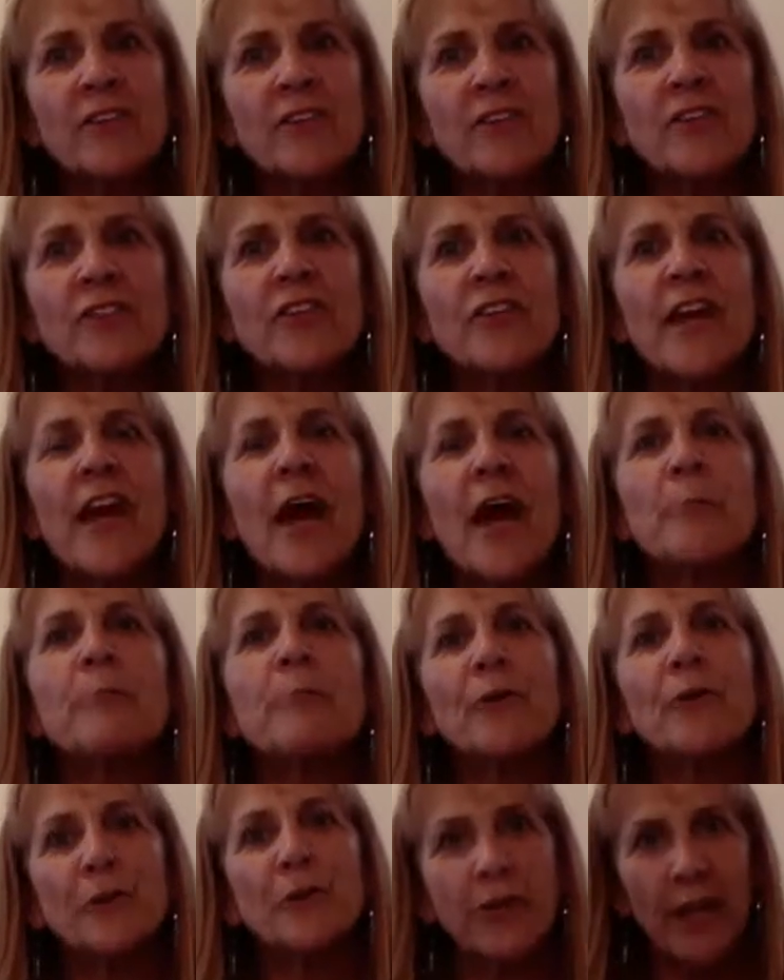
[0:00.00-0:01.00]
to say I
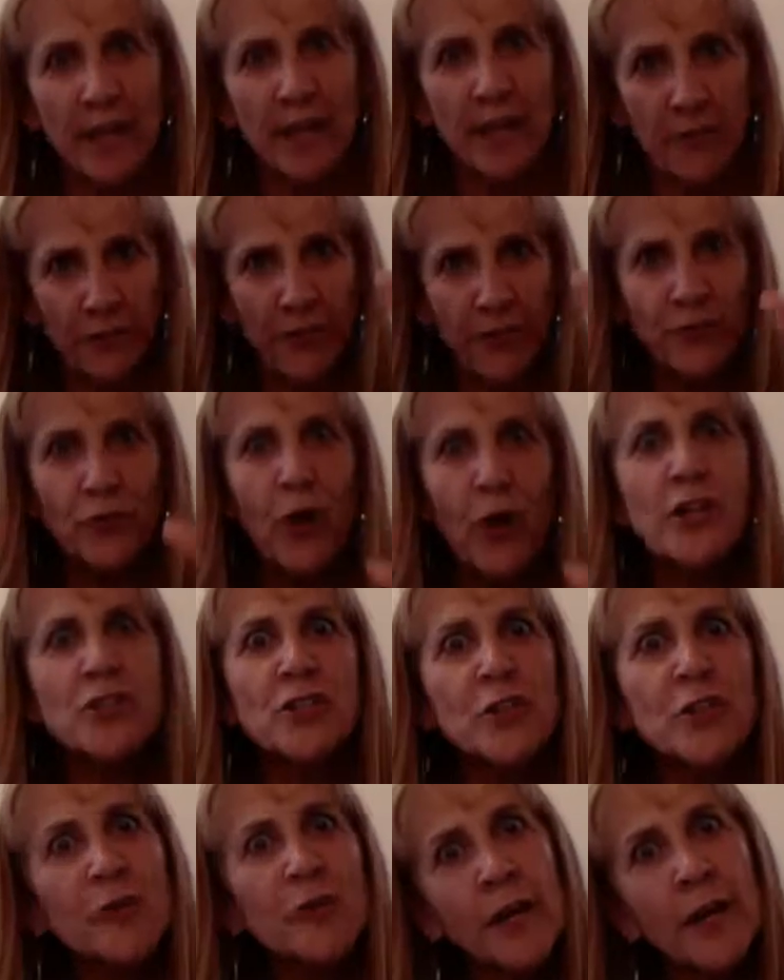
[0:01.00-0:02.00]
build an
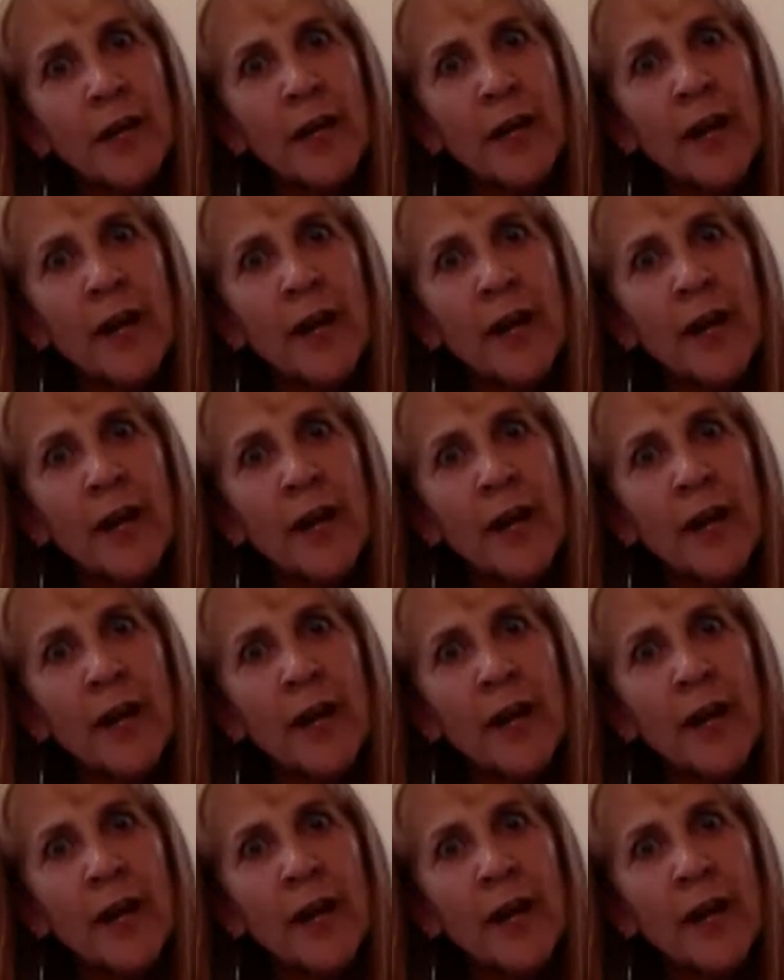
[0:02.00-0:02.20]
infrastructure.